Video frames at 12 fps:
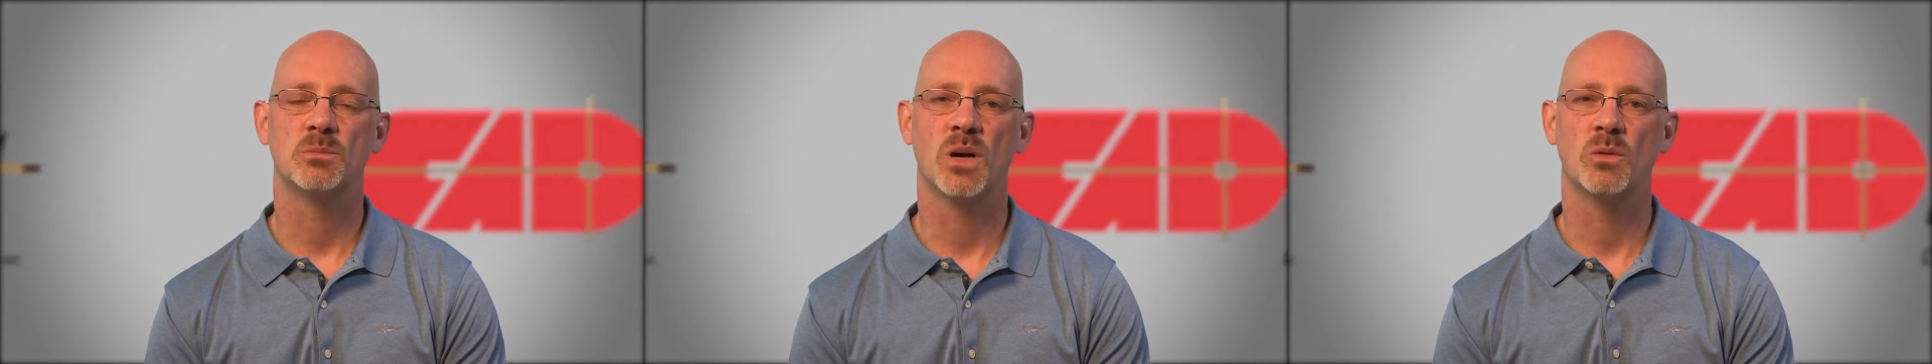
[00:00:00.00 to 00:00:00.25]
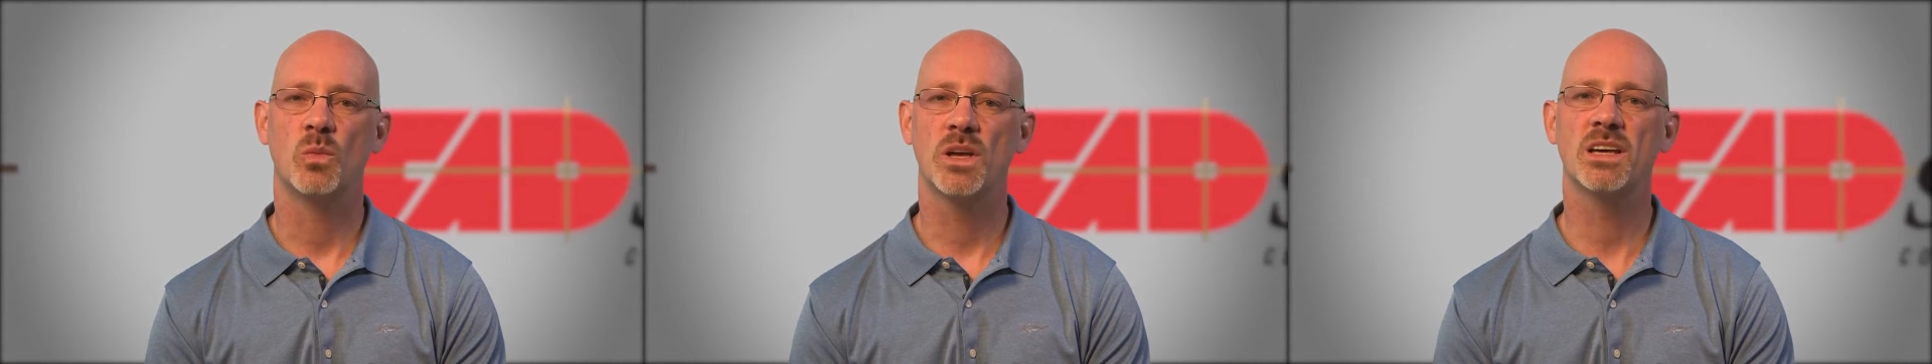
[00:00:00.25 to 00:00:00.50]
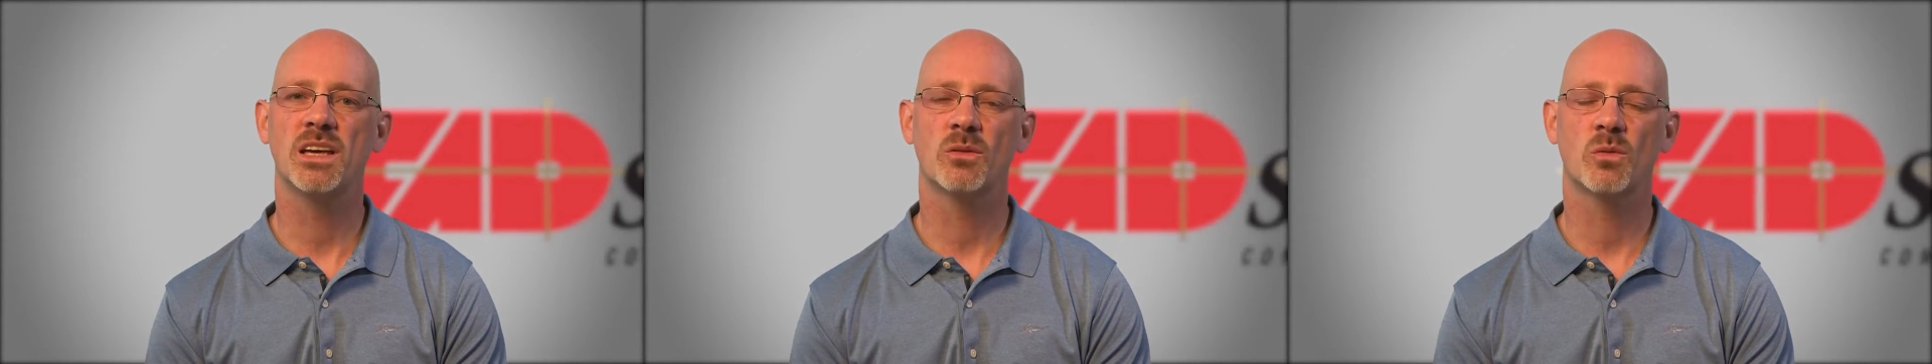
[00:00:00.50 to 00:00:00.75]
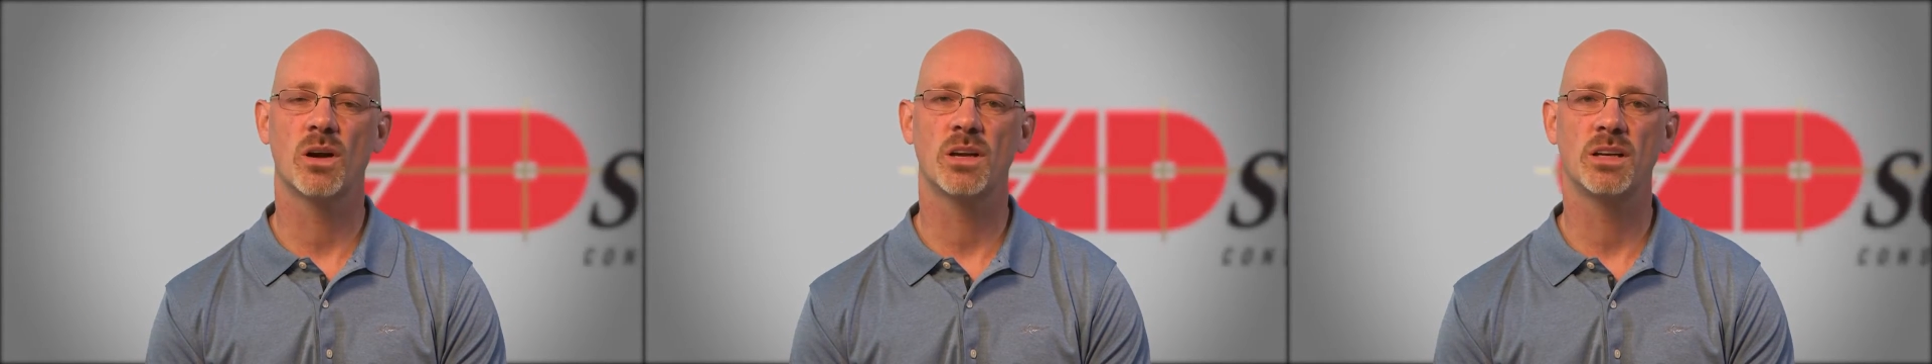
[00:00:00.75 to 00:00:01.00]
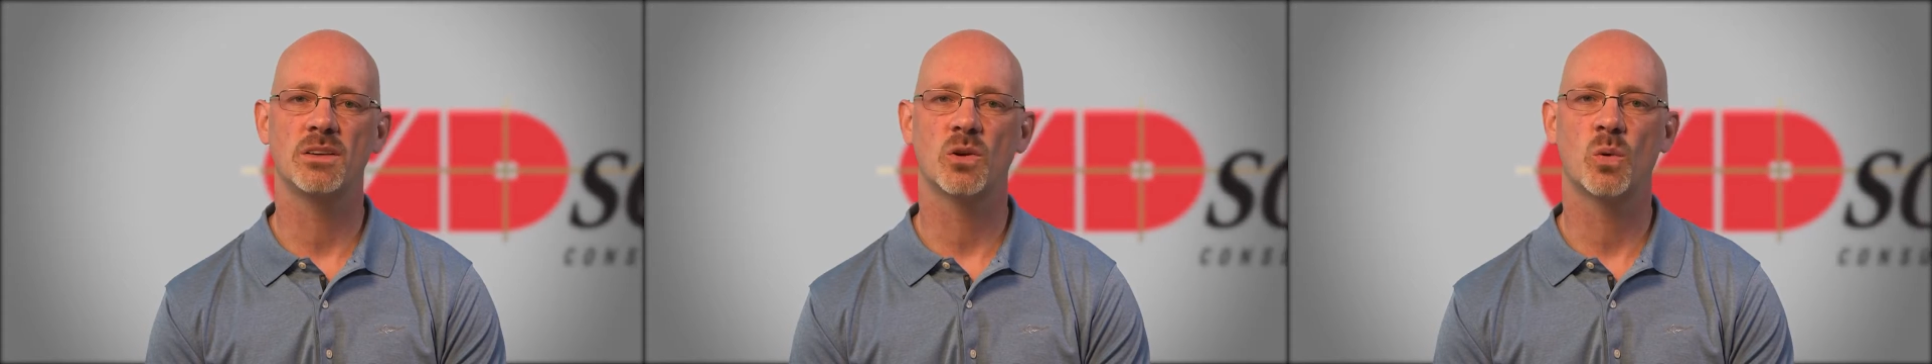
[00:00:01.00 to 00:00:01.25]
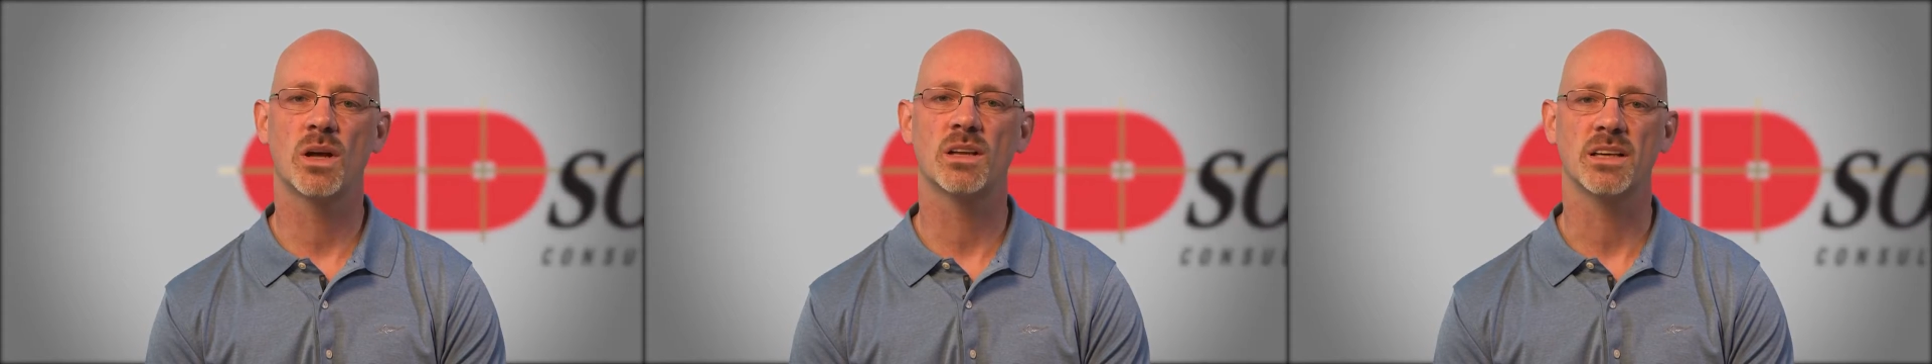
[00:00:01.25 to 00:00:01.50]
But we can get running
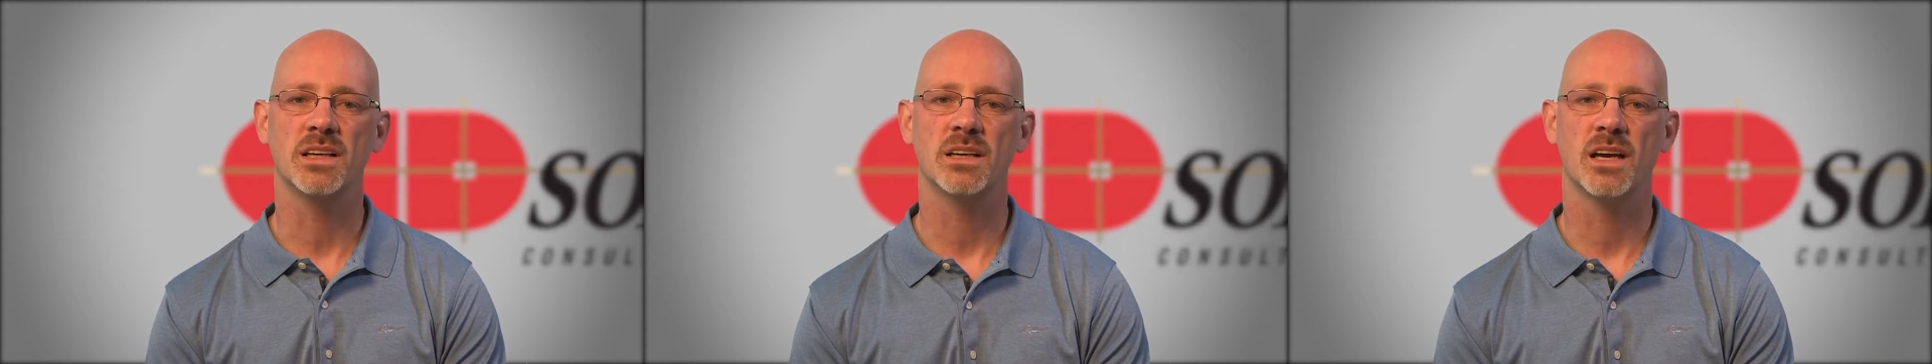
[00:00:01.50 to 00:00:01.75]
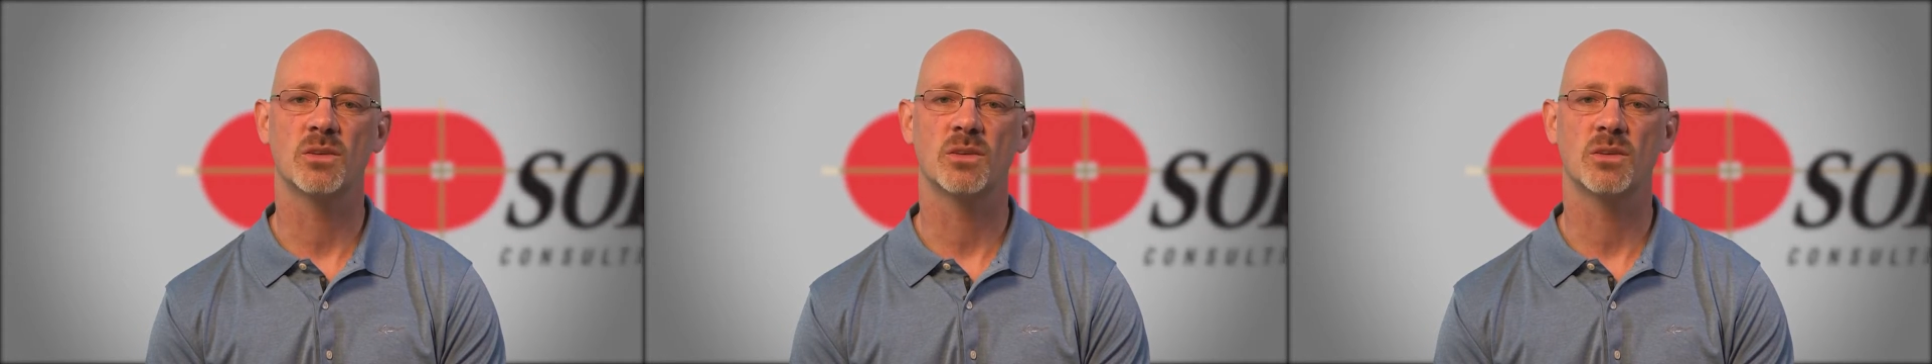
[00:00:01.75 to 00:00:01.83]
quickly